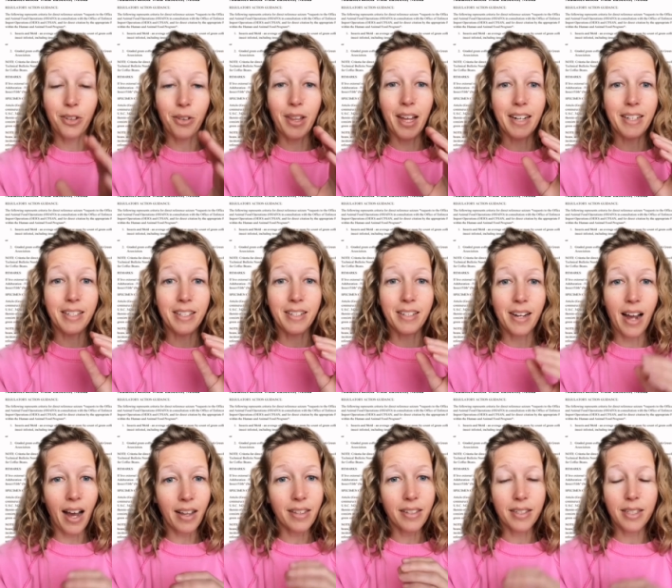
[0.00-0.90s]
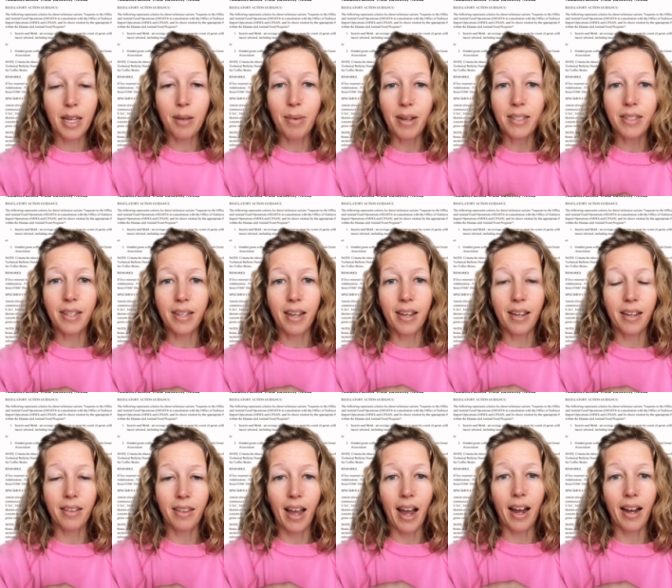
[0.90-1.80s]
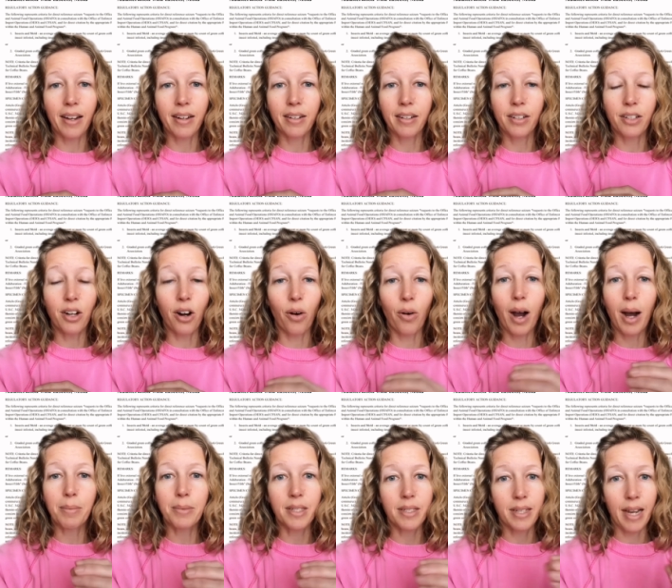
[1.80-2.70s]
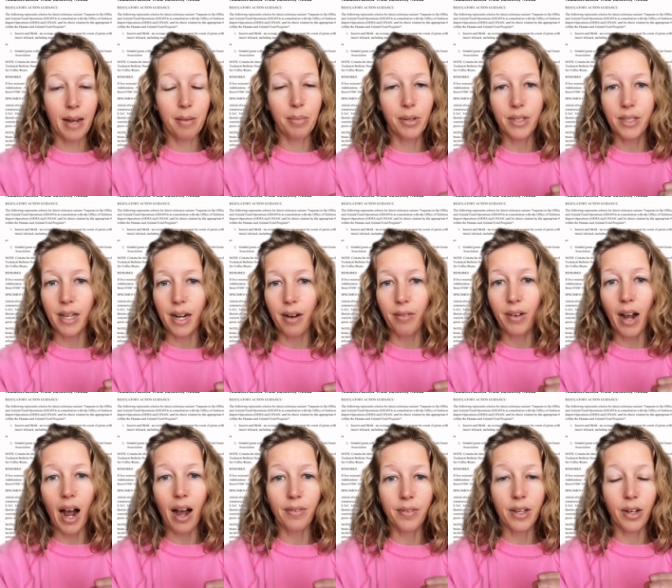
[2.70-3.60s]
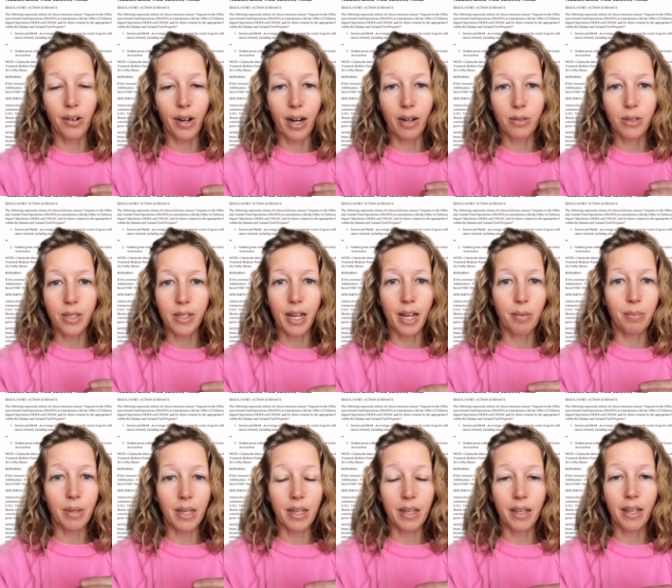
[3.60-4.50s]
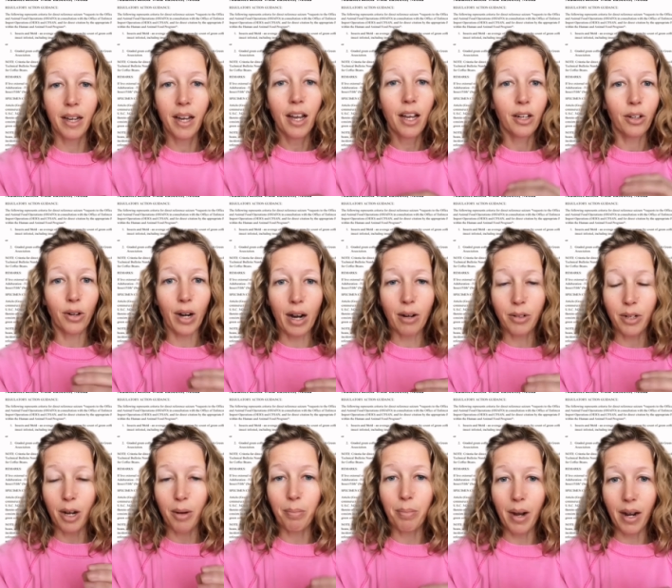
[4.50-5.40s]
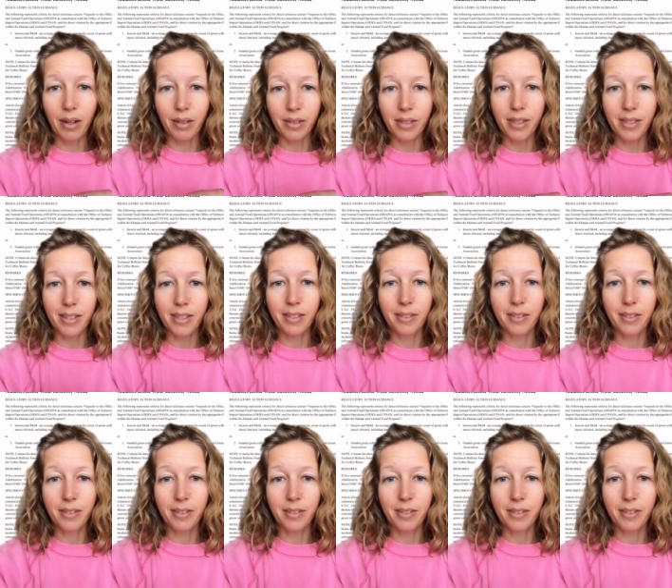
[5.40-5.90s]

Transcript: that is not the same as saying that, you know, up to 10% of coffee grounds can be ground up bugs.